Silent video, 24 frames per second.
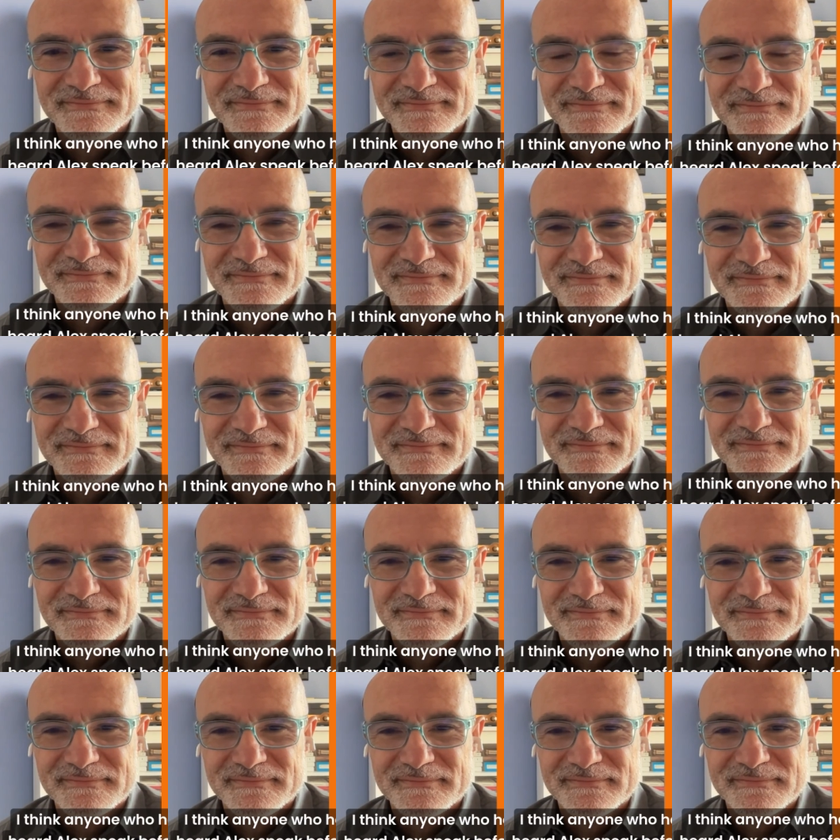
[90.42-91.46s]

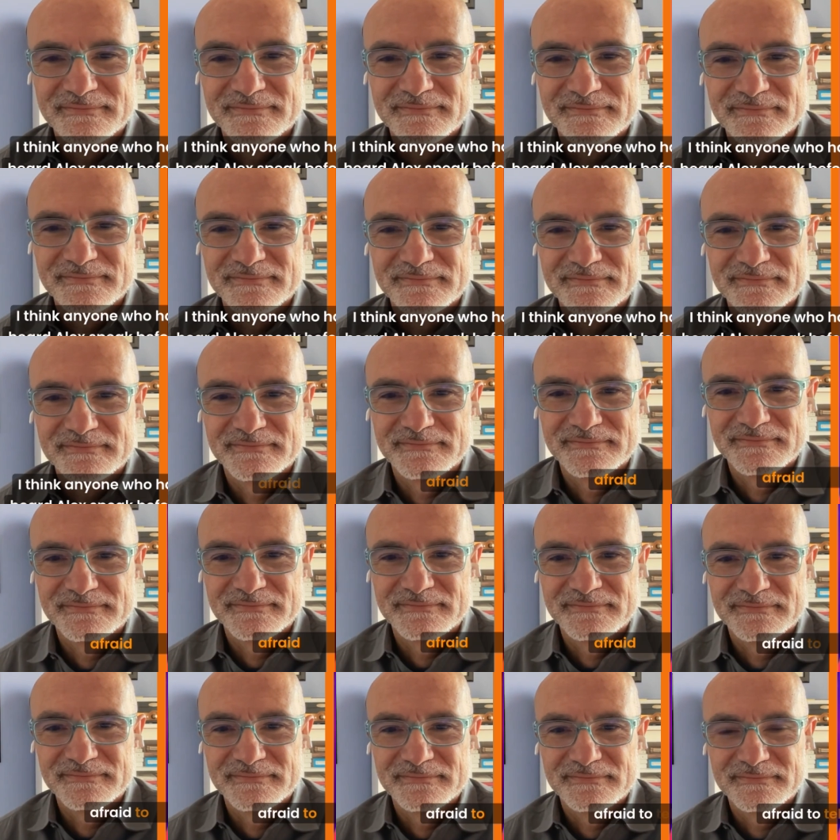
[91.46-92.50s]

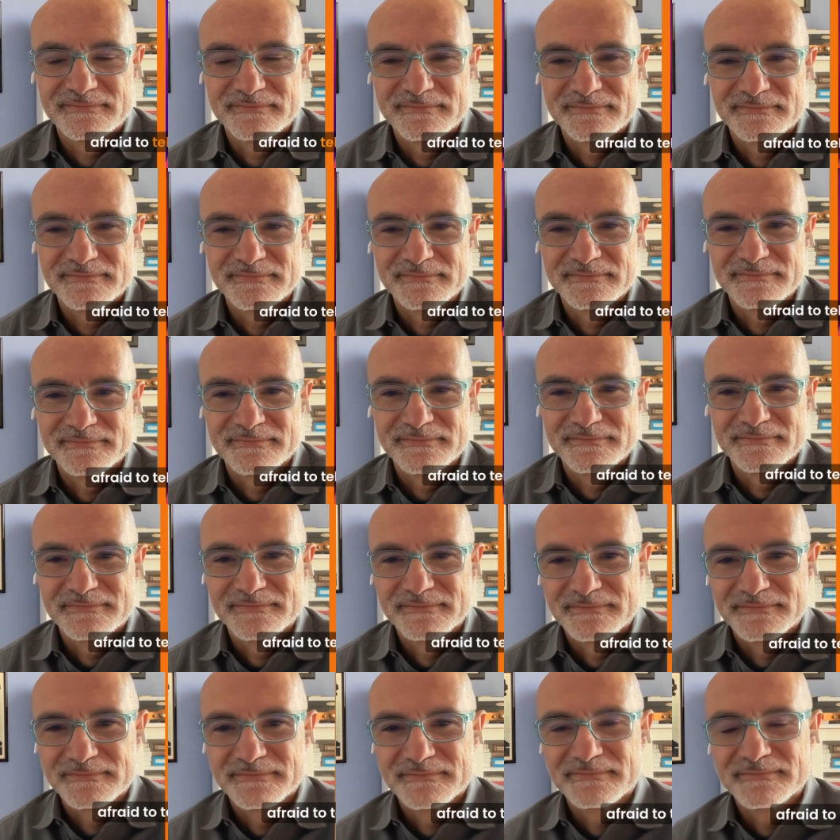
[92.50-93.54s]

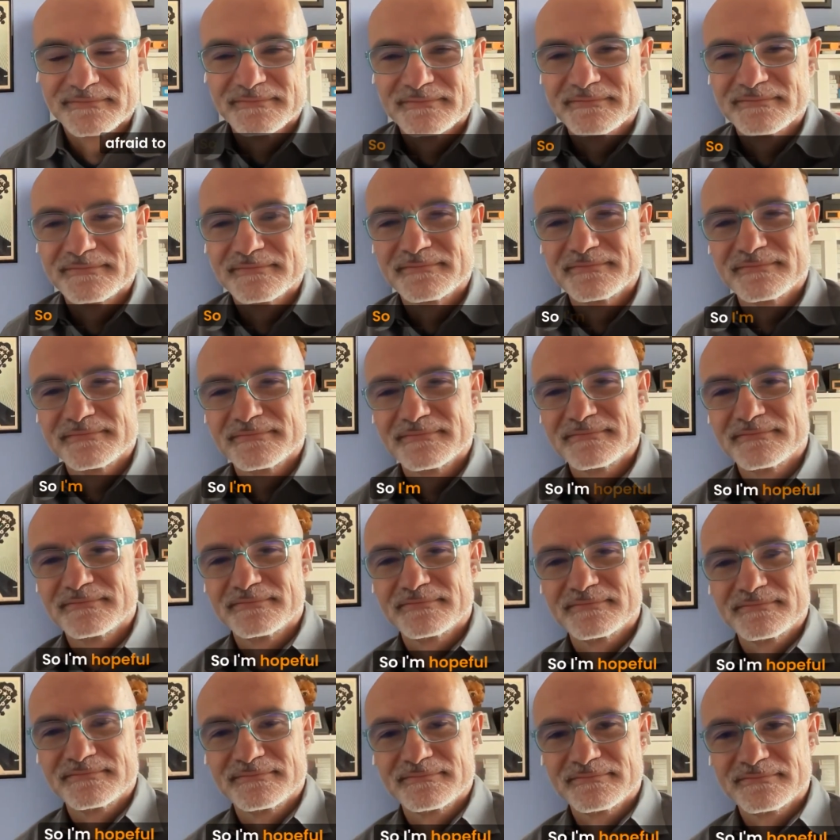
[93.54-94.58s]

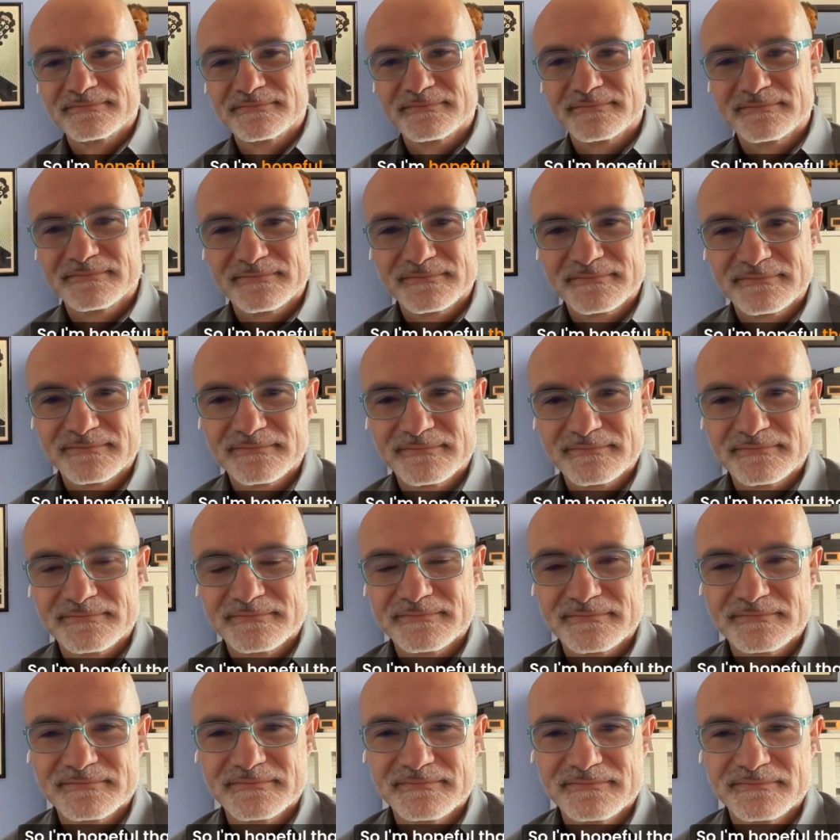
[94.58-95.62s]

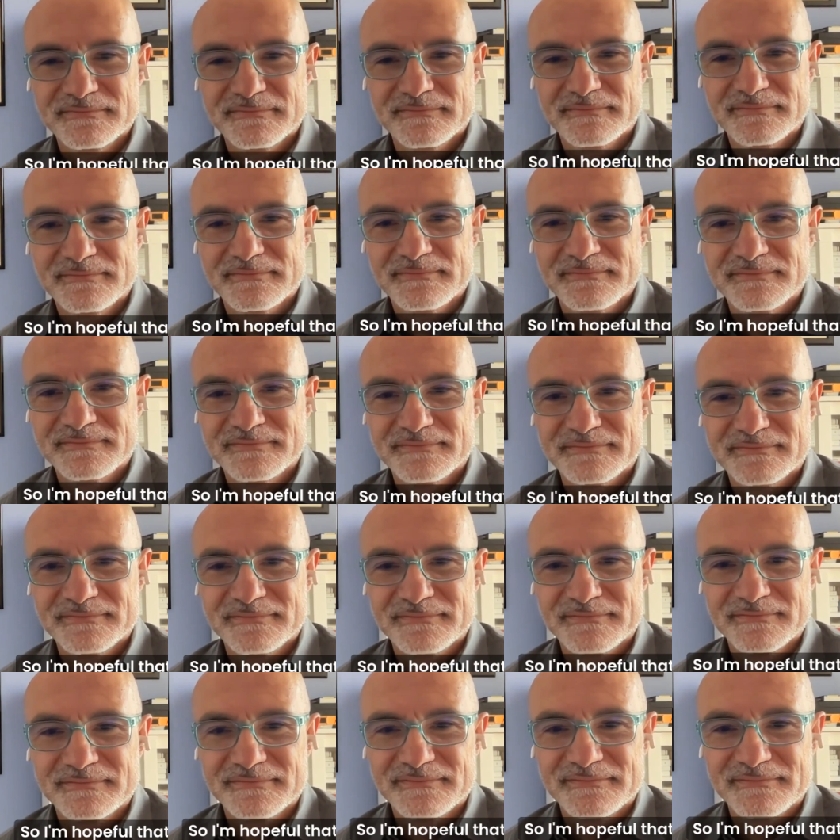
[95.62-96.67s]

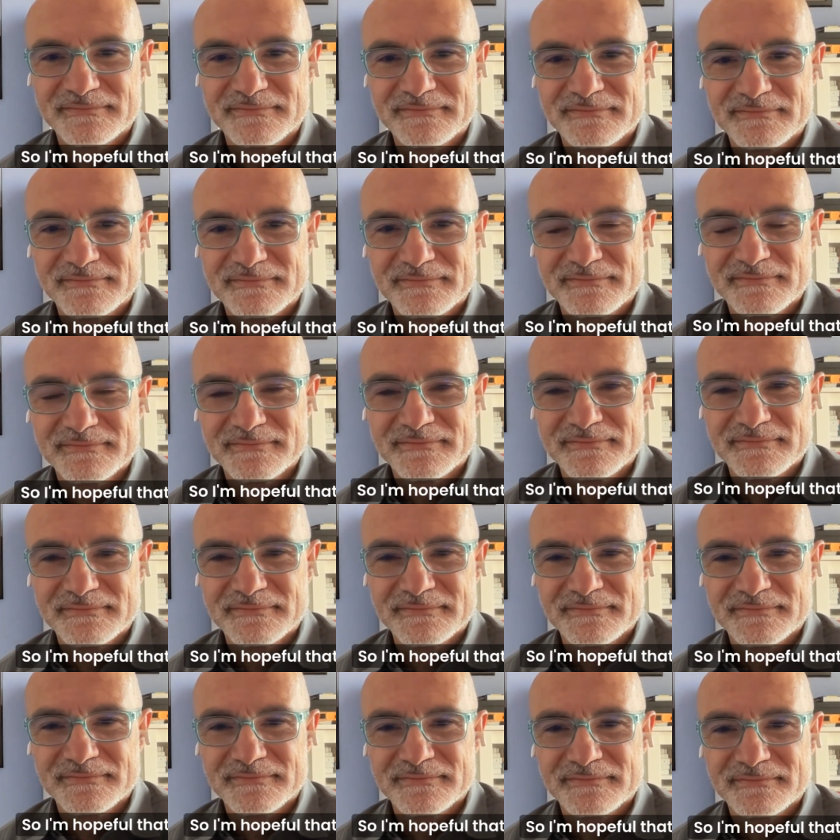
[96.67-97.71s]

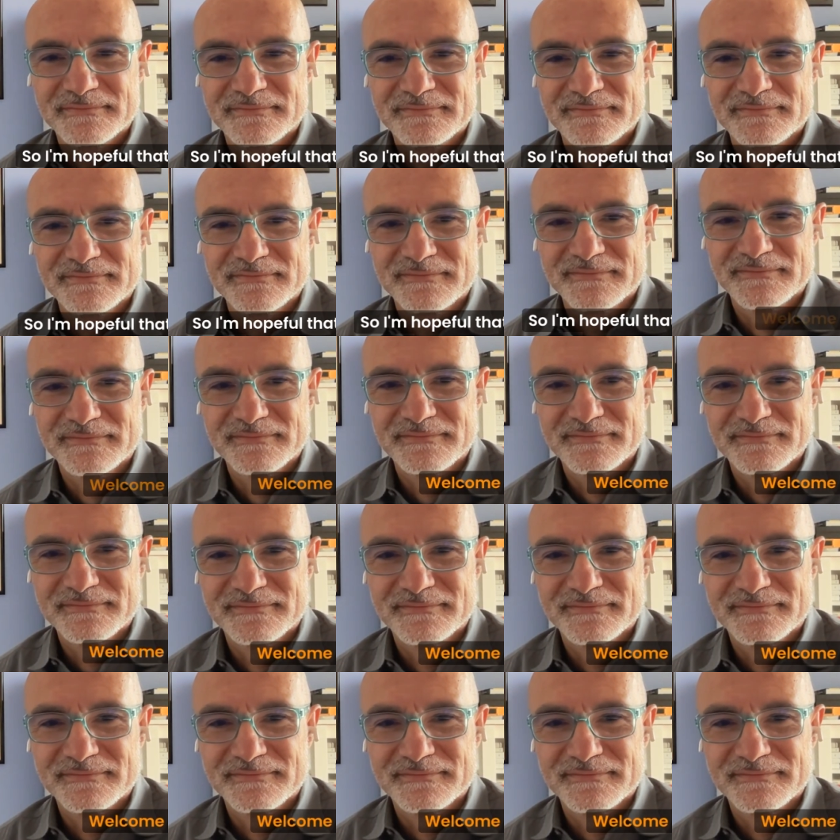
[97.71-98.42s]
(not speaking)